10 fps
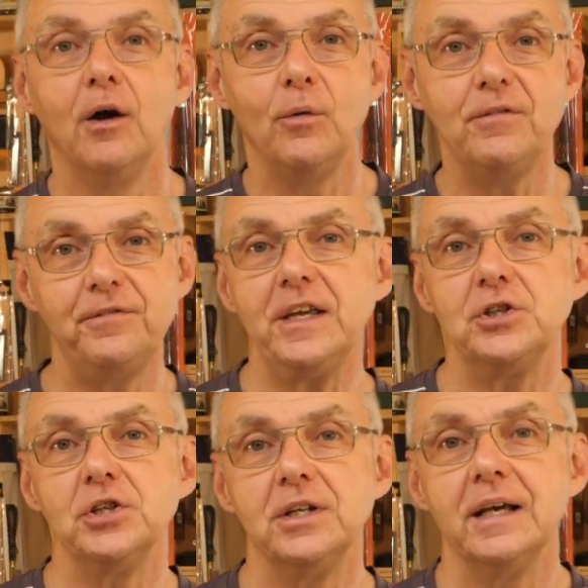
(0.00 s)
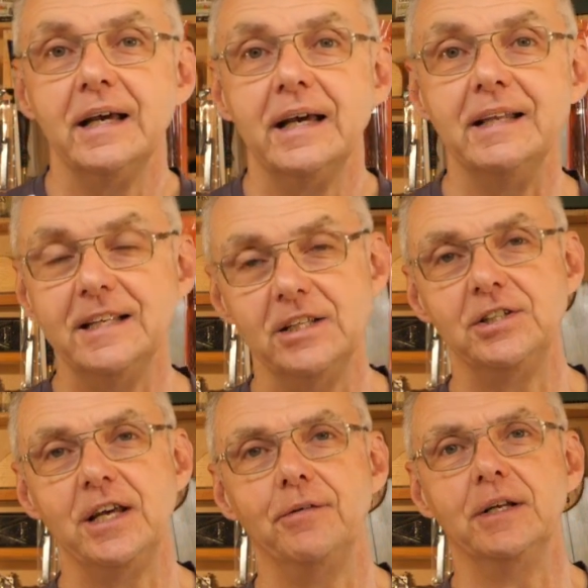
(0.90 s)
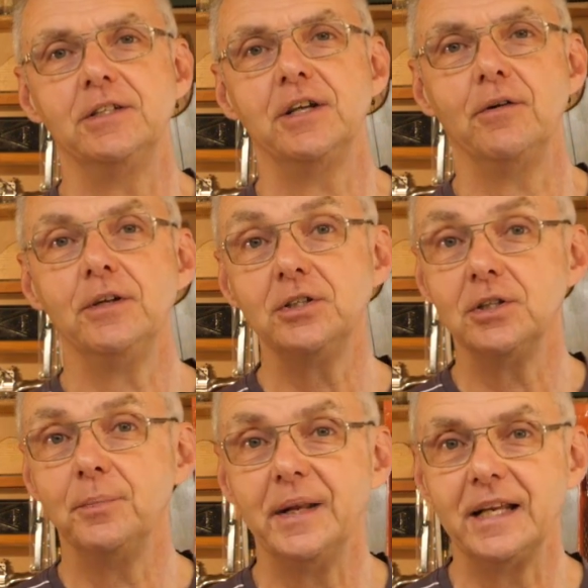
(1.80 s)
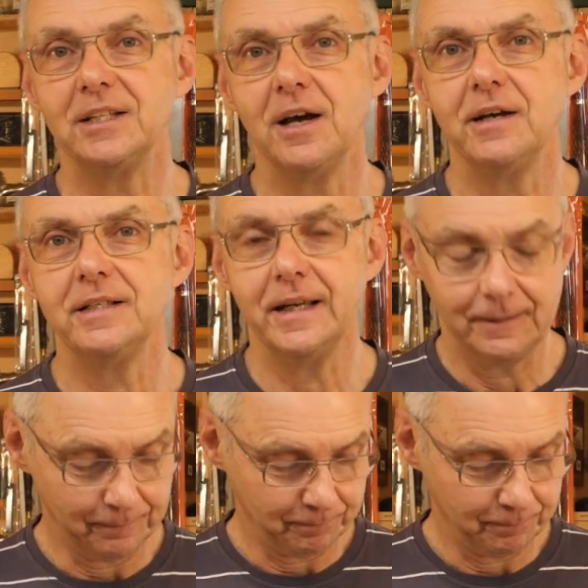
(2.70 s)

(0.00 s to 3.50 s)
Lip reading: we featured in this series, so this is a bit exciting.